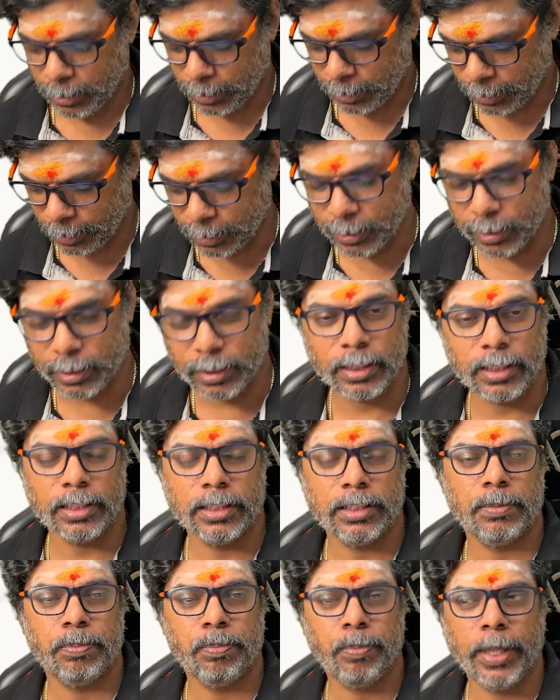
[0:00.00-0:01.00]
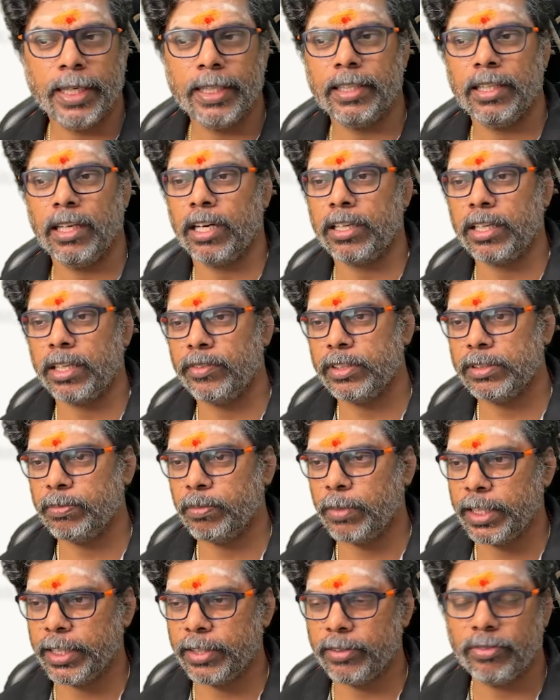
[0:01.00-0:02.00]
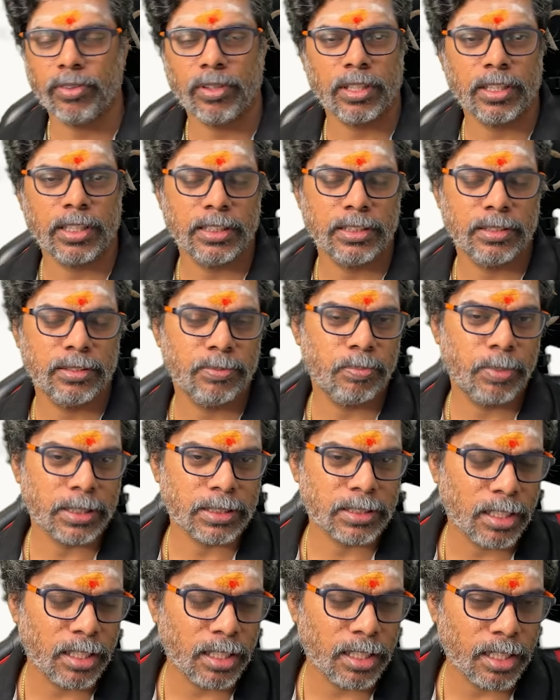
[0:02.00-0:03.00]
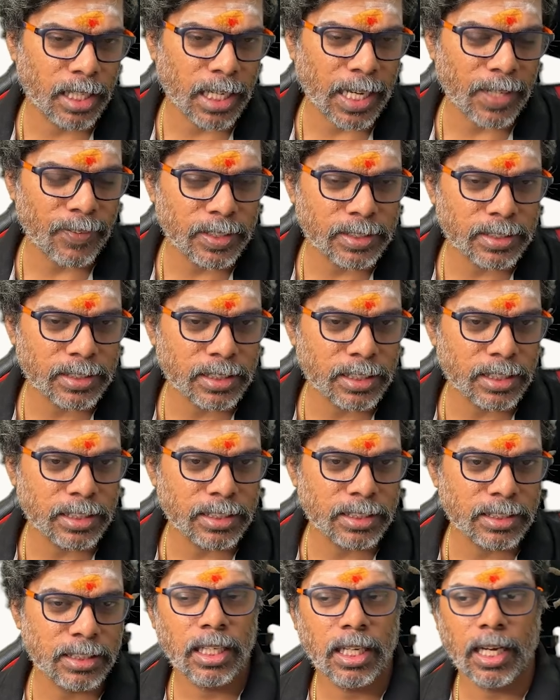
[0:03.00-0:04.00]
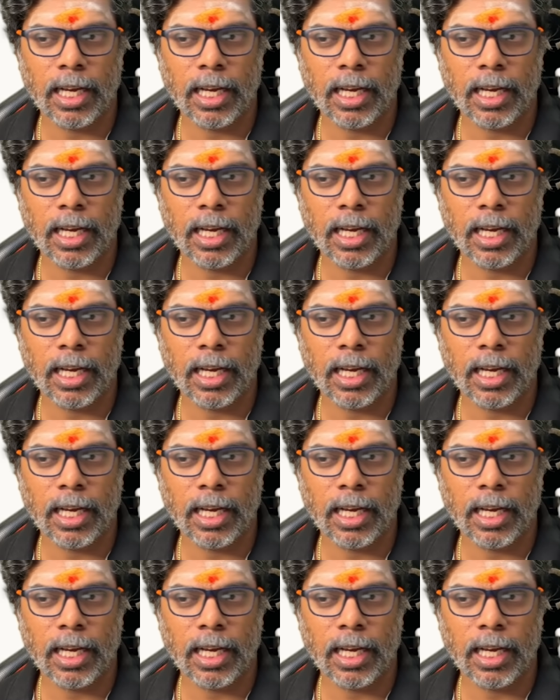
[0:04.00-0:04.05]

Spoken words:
He spent a lot of his money for his personal lavishness,